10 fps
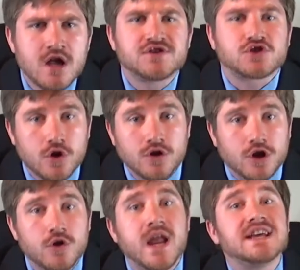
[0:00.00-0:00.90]

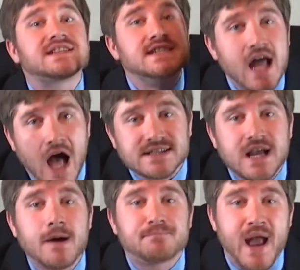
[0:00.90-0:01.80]
Scootaloo, is not
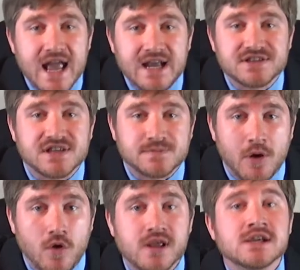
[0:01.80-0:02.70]
a Pegasus
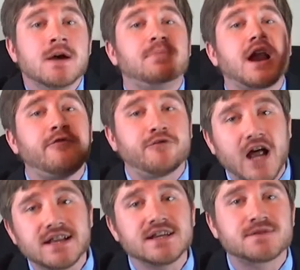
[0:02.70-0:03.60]
pony, but a
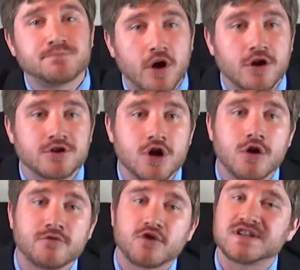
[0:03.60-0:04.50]
flightless bird
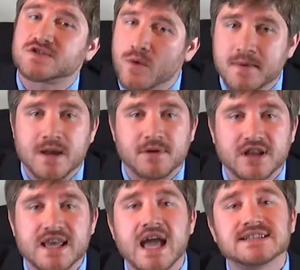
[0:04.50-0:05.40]
known for its swimming
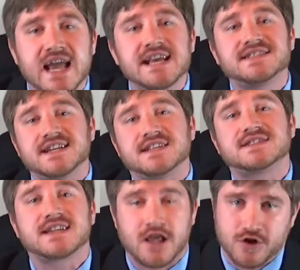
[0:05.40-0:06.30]
ability and tastiness
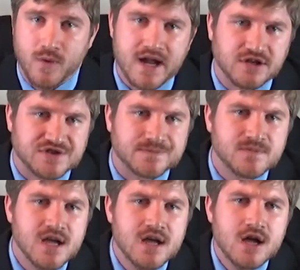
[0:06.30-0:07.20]
to killer whales.
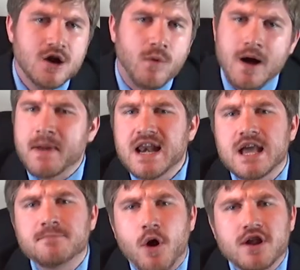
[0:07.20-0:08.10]
While many
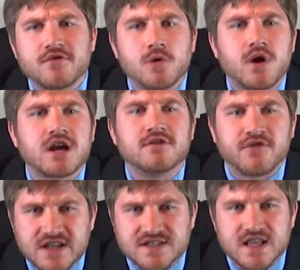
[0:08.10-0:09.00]
in Ponyville were
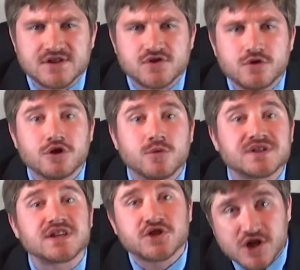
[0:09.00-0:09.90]
convinced that Scootaloo was
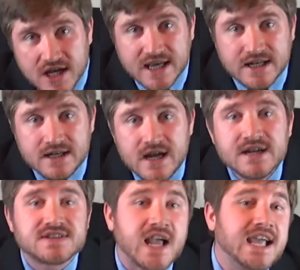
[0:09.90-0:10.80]
a chicken,
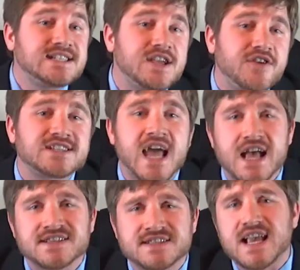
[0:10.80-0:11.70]
scientific
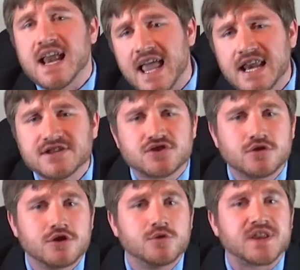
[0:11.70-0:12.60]
tests and hitting
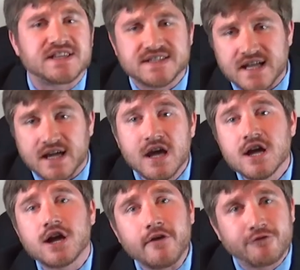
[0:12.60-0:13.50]
Scootaloo with a stick
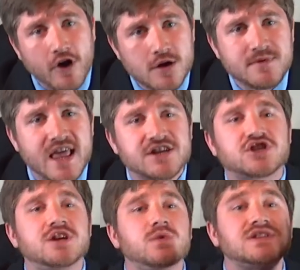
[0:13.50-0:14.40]
confirmed that
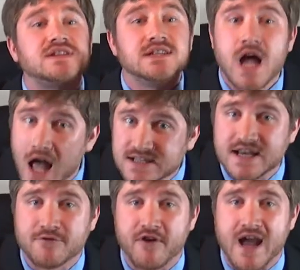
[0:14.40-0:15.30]
she was not,
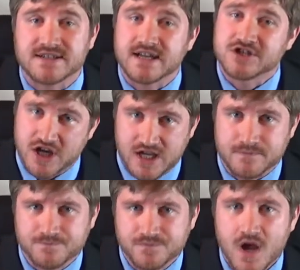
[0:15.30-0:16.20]
in fact, a chicken.
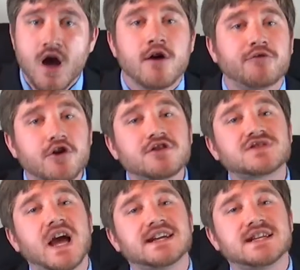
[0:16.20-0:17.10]
Further
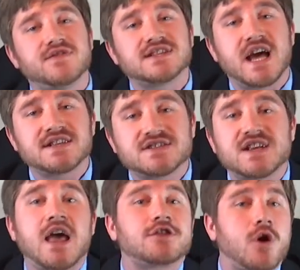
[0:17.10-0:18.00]
scientific tests
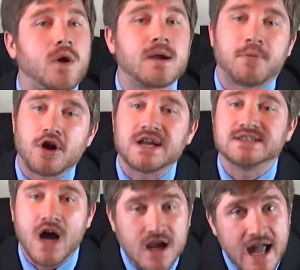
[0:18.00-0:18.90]
and throwing a burning
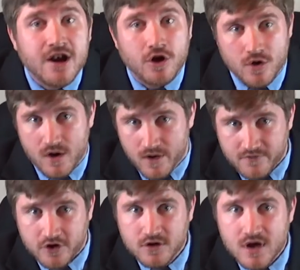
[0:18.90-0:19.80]
duck at her,
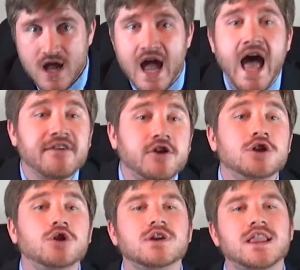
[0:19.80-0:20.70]
however, have
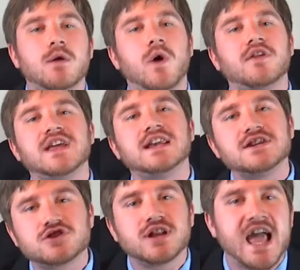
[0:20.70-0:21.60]
concluded that while the
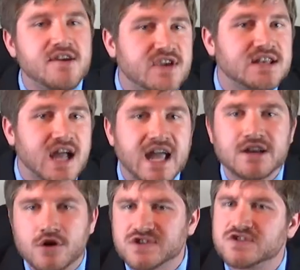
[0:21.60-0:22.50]
initial avian
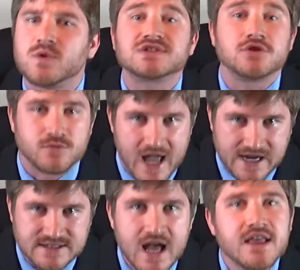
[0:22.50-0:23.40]
diagnosis was
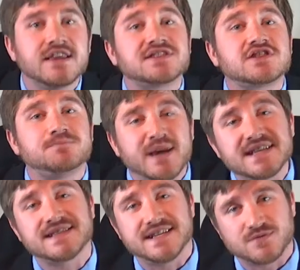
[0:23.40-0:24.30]
correct, the
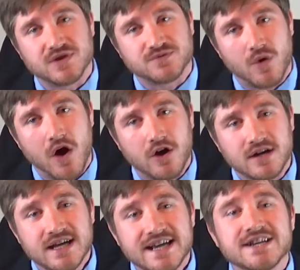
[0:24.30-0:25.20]
species was wrong.
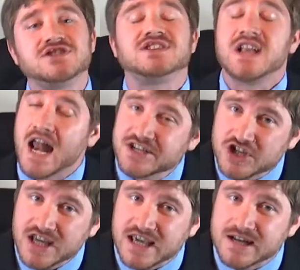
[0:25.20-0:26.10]
She's not a
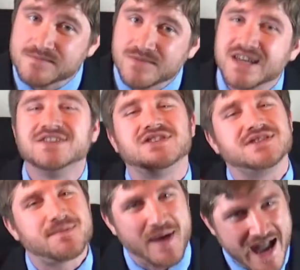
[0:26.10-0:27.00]
chicken, she's
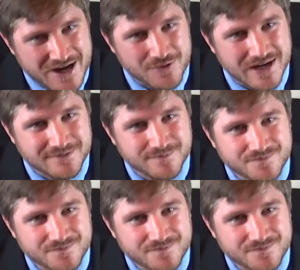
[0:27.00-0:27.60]
a penguin.